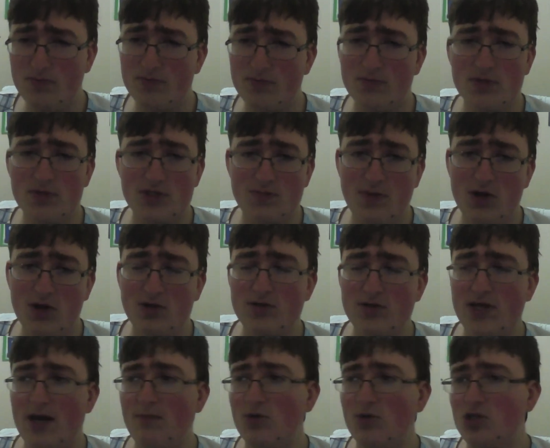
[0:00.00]
spell
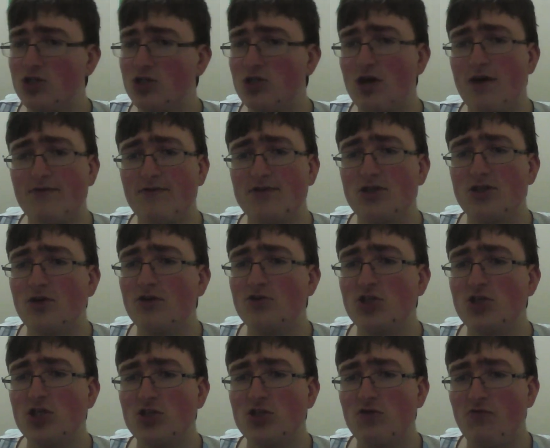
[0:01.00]
damage stuff. So
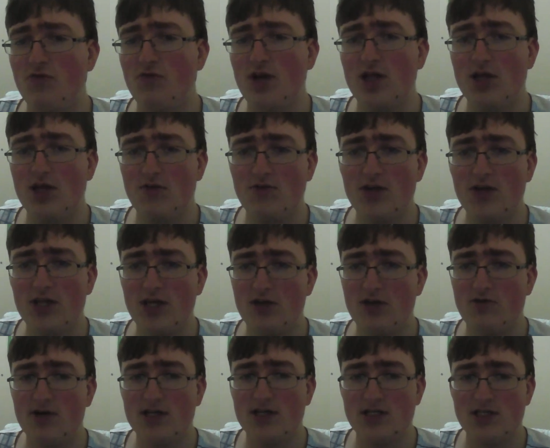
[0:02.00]
it's just a really, really
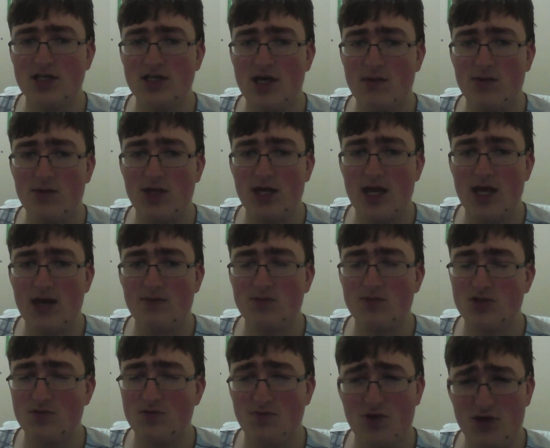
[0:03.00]
crazy time of the game
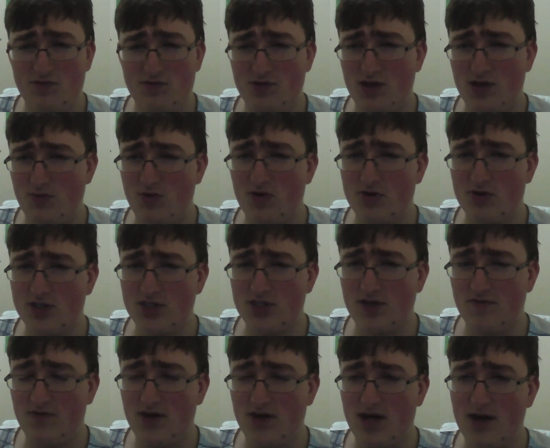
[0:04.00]
with some really, really broken
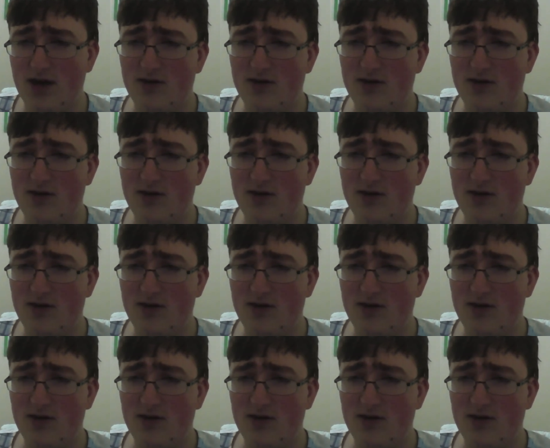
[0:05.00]
stuff in it.